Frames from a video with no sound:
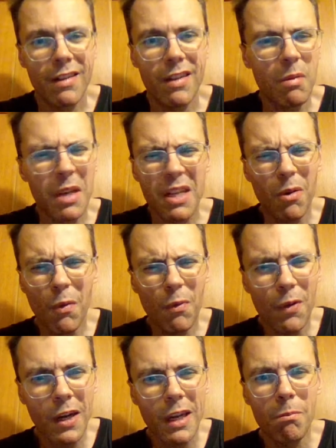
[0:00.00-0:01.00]
They make a whole
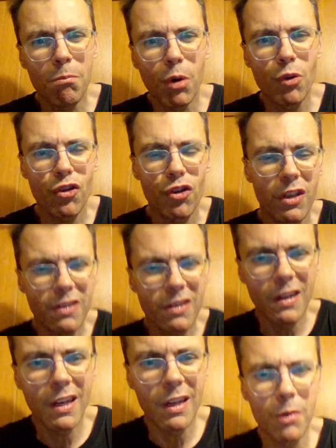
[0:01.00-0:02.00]
fucking bullshit
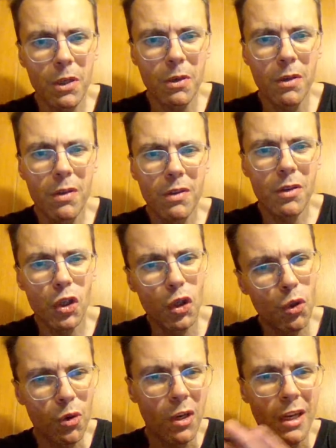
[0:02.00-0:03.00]
scenario.
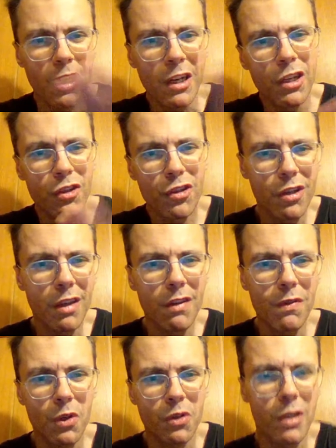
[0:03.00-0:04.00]
You're gonna
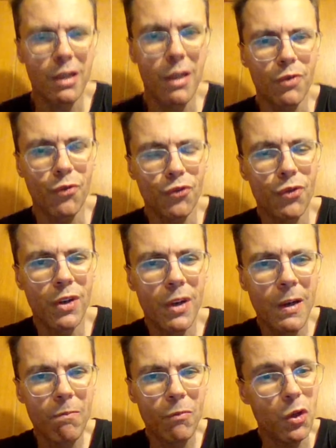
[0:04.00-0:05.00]
save yourself.
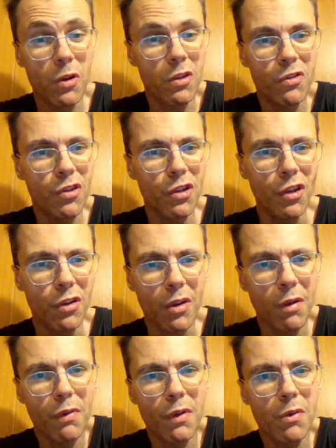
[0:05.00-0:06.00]
You're gonna see, you're
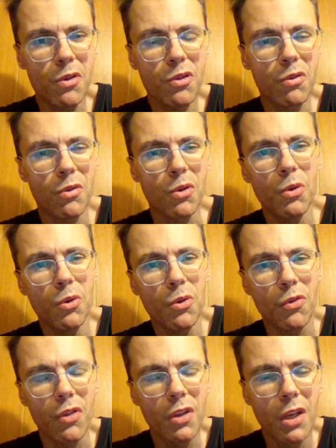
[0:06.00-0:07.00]
gonna feel yourself good.